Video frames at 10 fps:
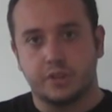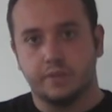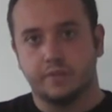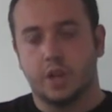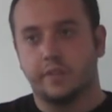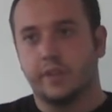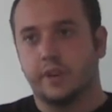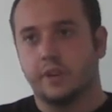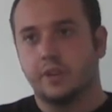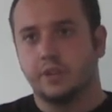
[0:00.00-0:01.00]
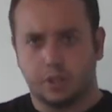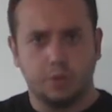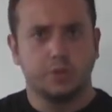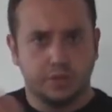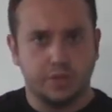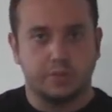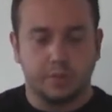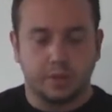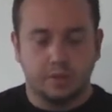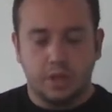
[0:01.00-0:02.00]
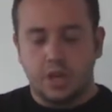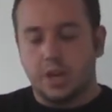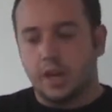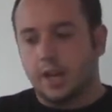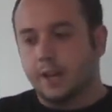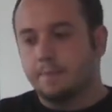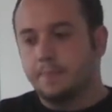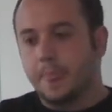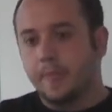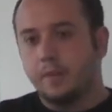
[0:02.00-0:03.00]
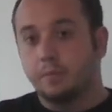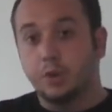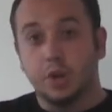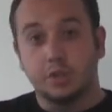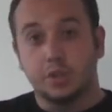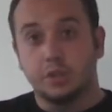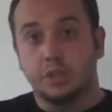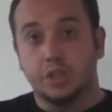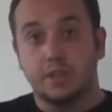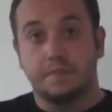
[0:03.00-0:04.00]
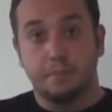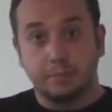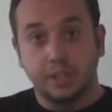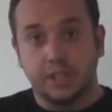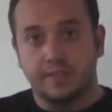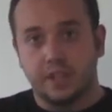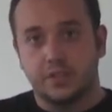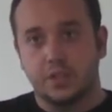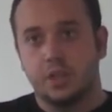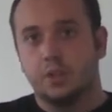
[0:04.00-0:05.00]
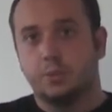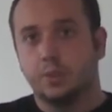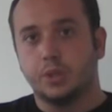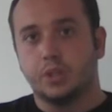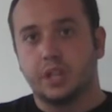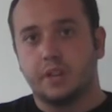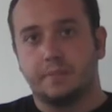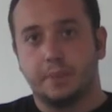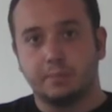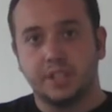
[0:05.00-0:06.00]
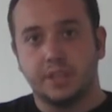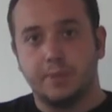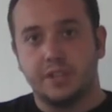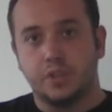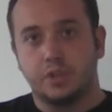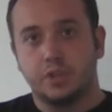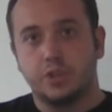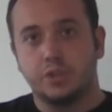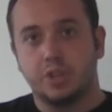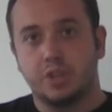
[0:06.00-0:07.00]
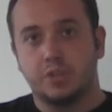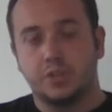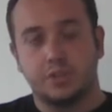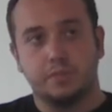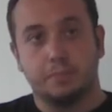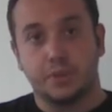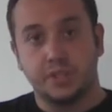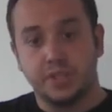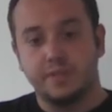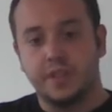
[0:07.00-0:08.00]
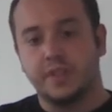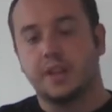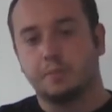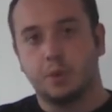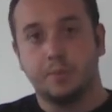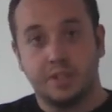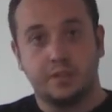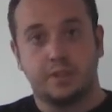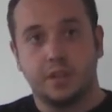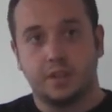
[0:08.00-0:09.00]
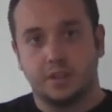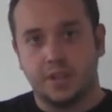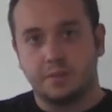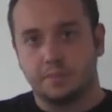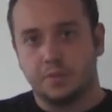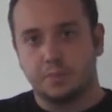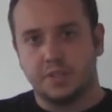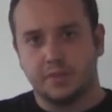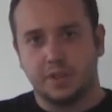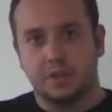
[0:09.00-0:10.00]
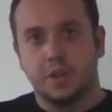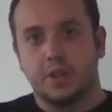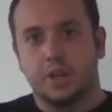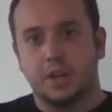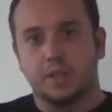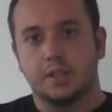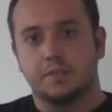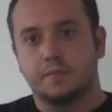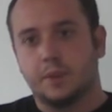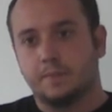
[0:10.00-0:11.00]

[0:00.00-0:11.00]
that are involved there, the coaches as well. Um, but we also do a lot of public events. We do a lot of public debates on issues that are perceived at that moment, at uh, that specific uh,